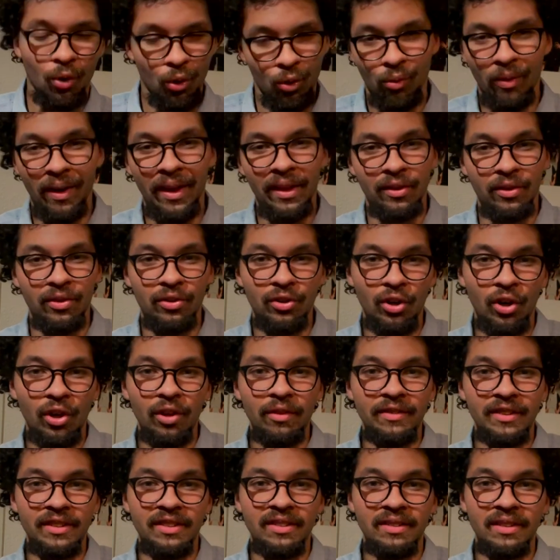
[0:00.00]
or rather
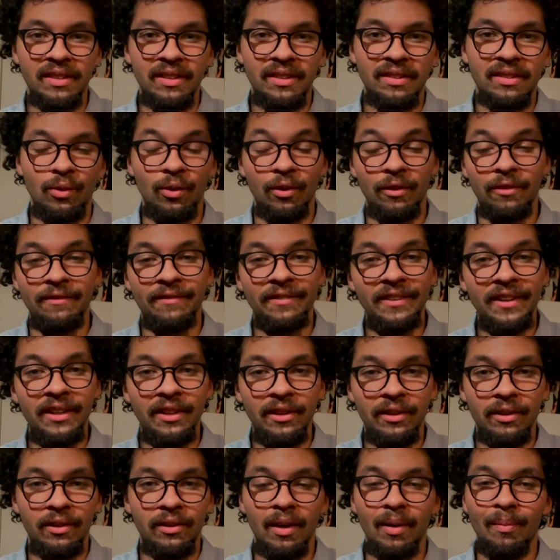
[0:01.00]
nervousness or
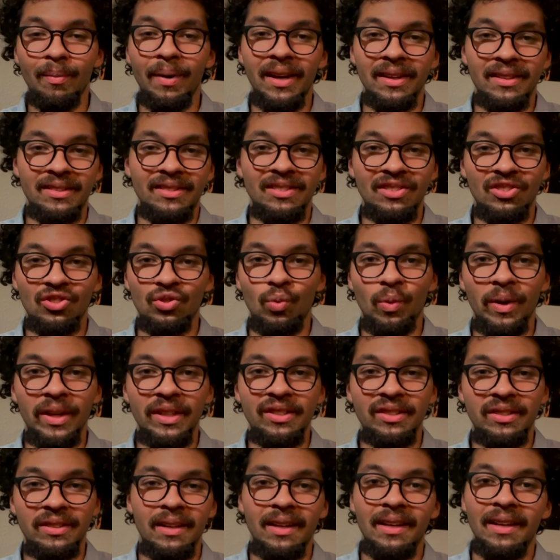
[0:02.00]
fear about a
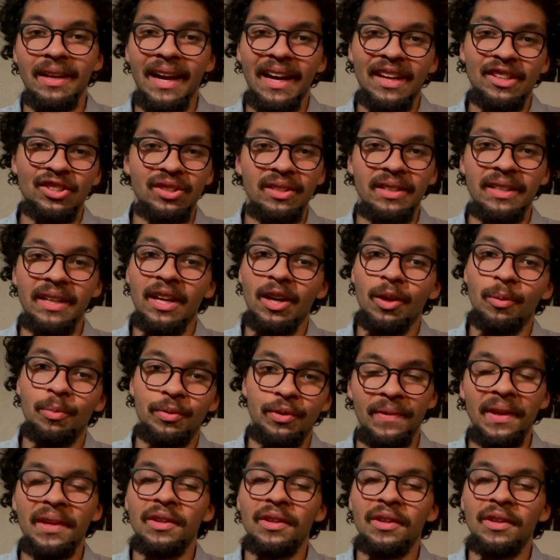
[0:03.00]
situation, can actually help you.